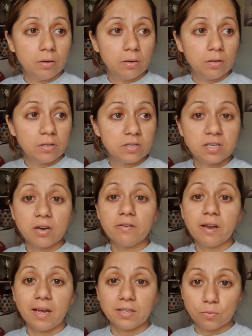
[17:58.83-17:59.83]

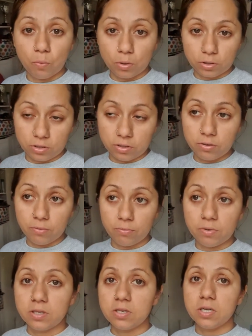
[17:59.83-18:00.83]
sterilized water,
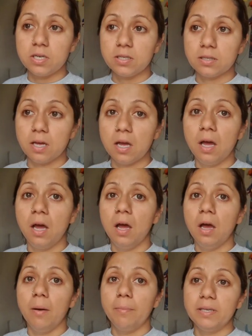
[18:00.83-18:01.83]
which is
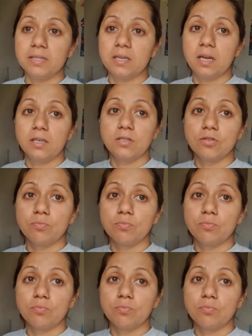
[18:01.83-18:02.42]
basically I just